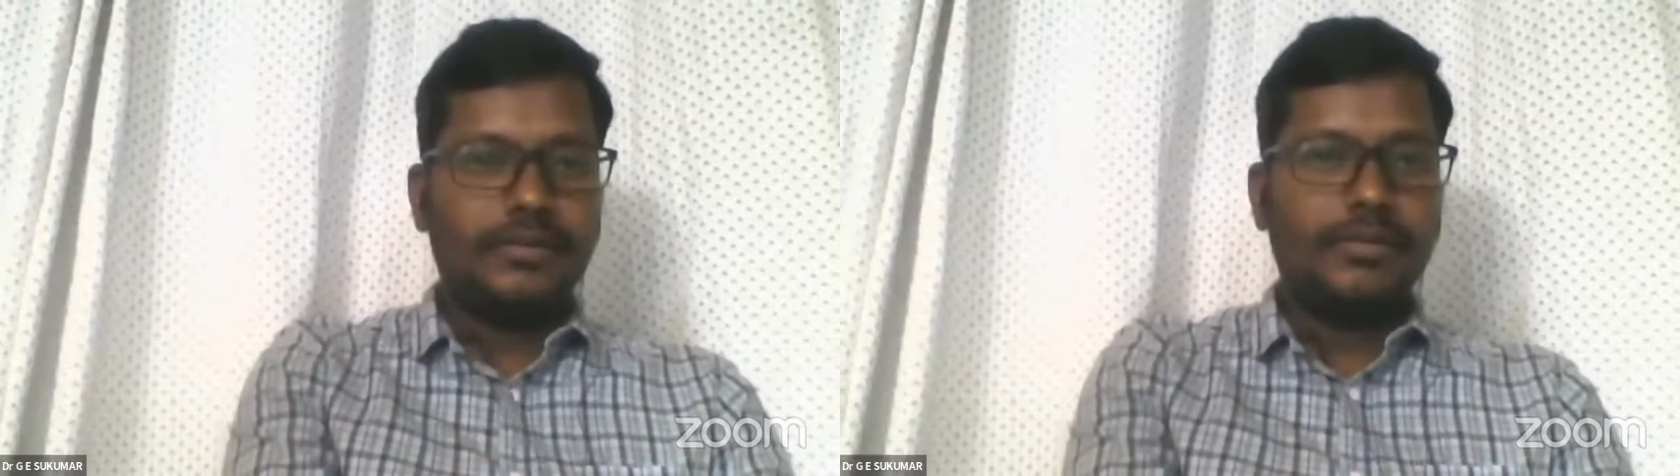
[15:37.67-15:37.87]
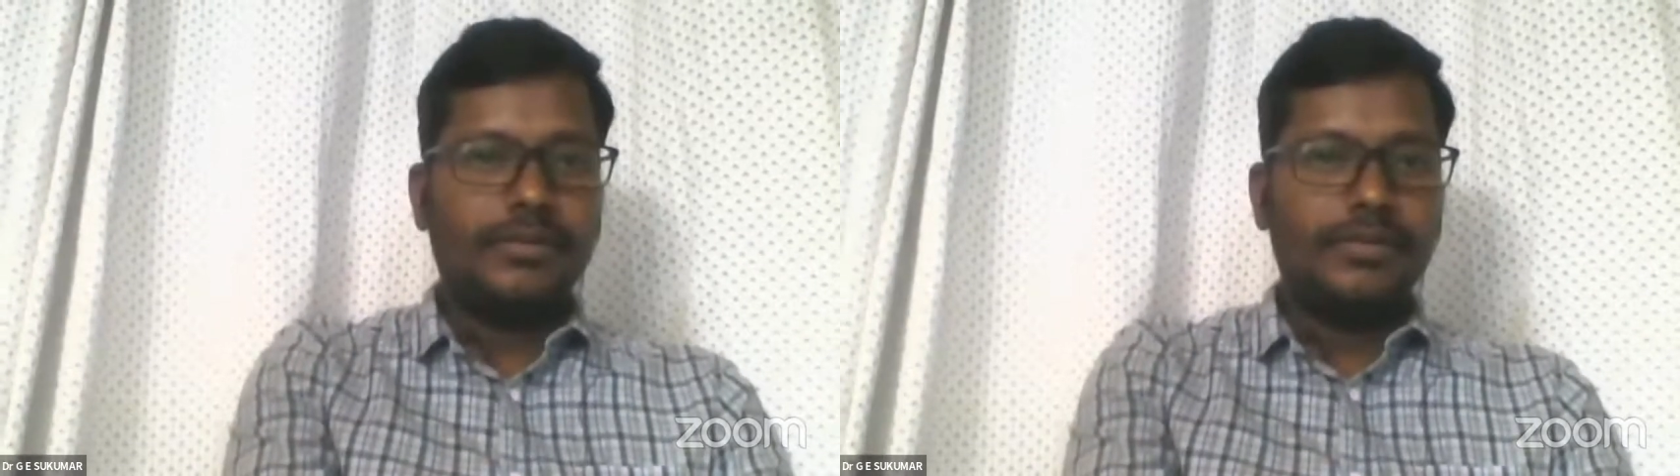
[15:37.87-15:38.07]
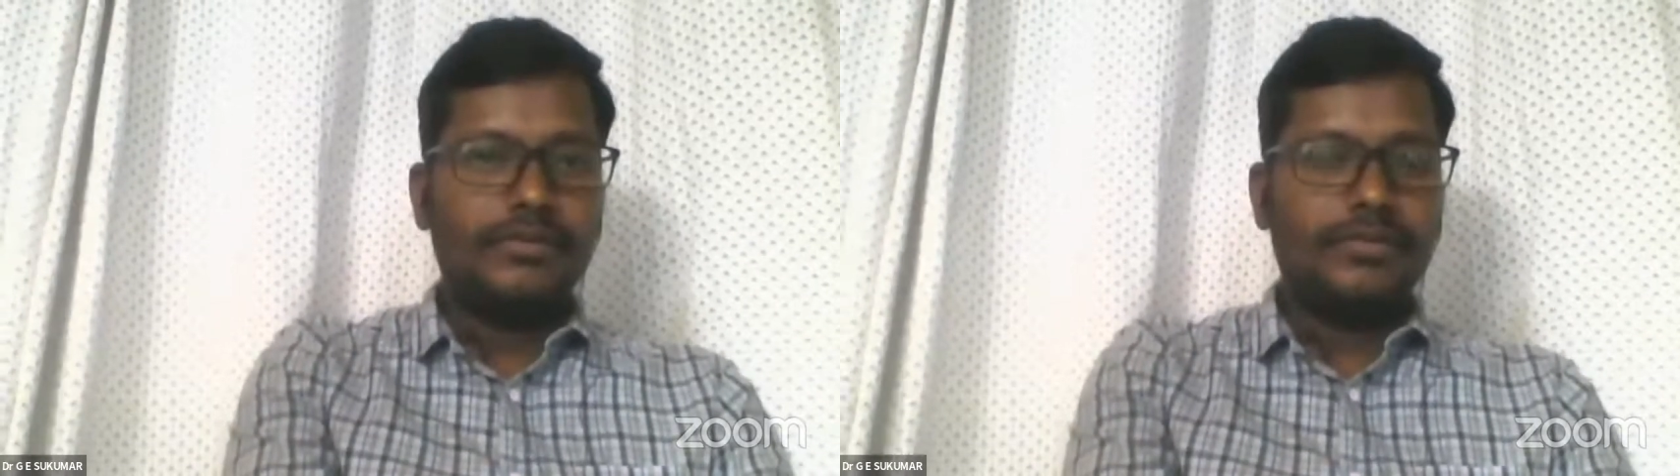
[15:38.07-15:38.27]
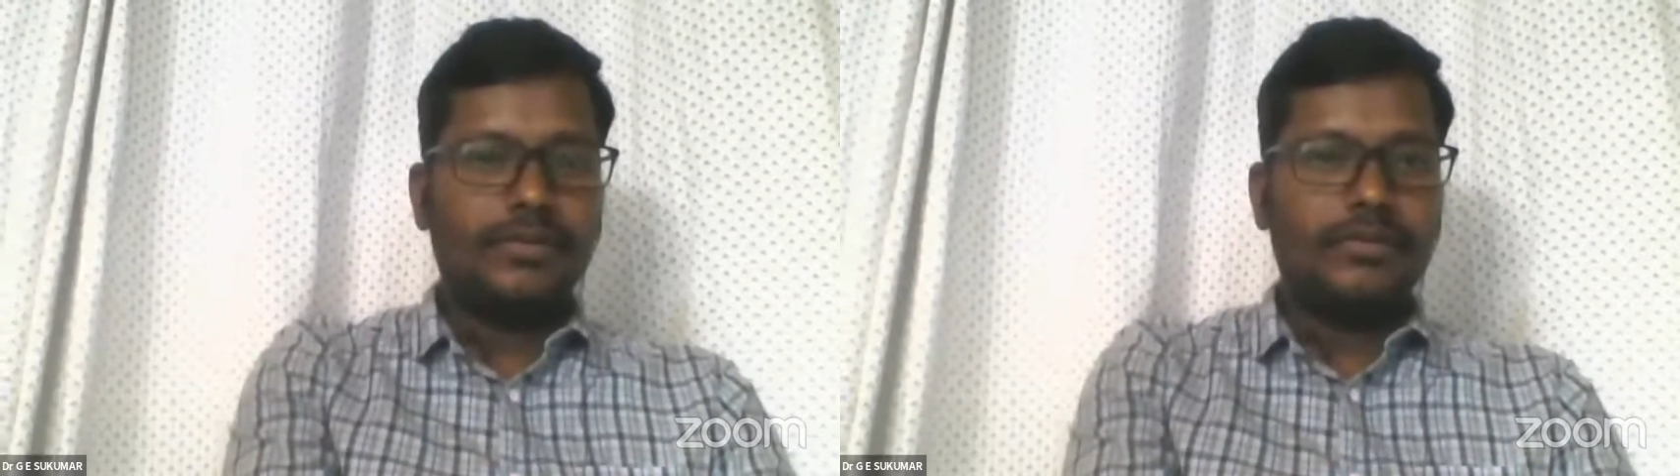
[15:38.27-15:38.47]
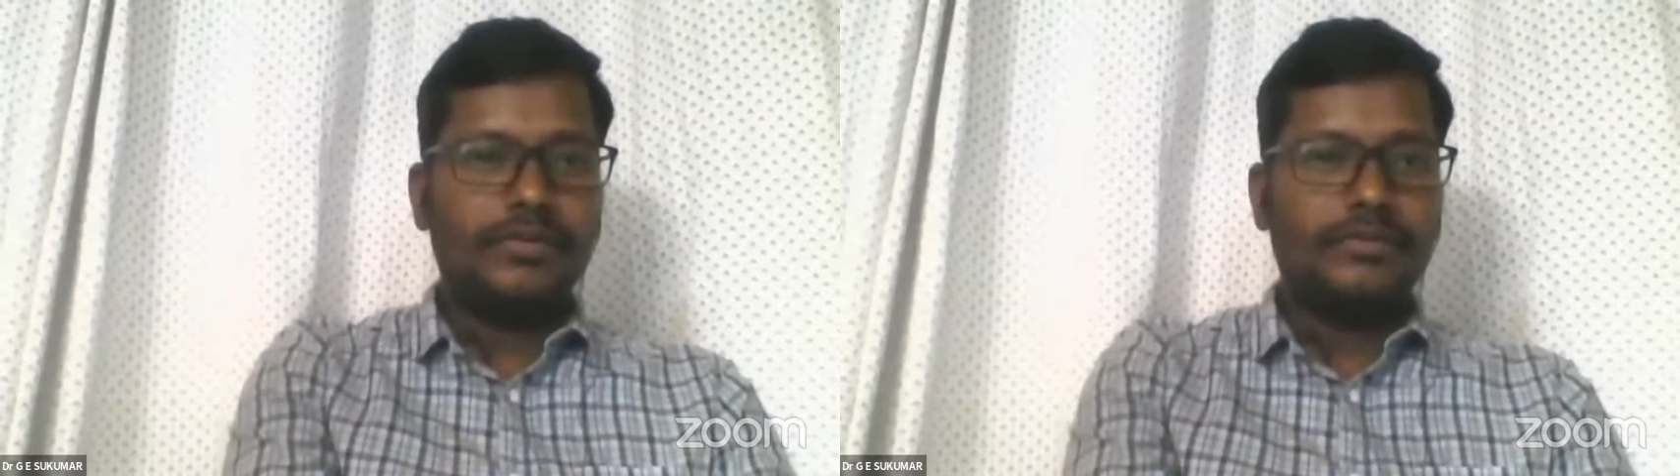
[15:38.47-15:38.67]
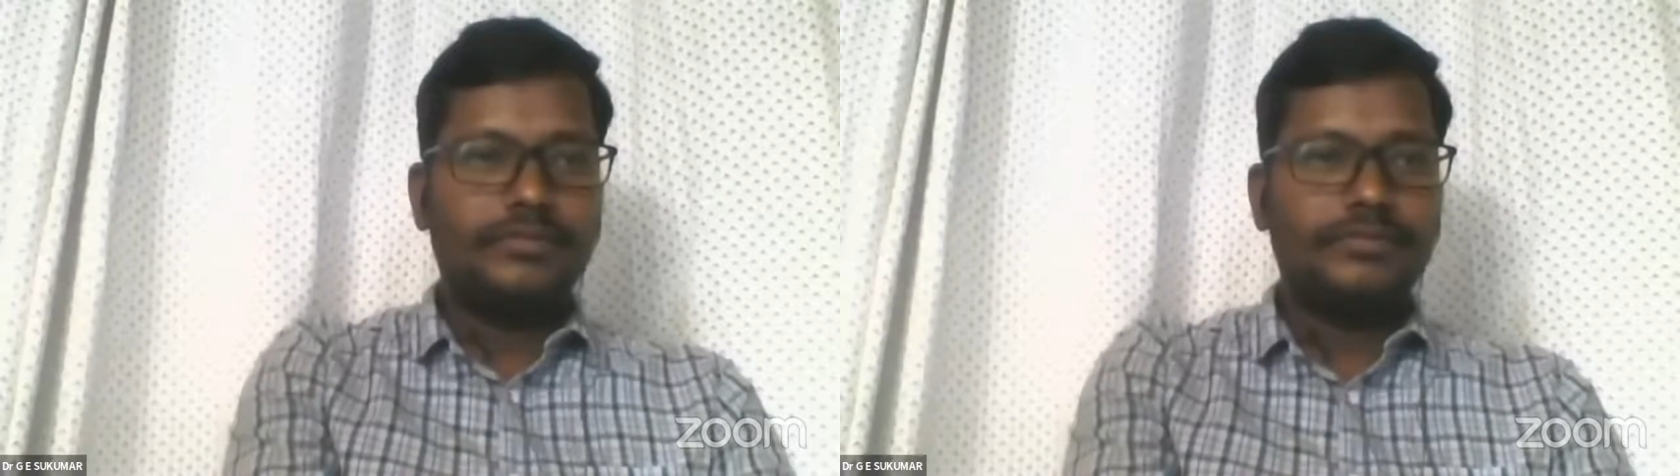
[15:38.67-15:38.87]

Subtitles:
don't use on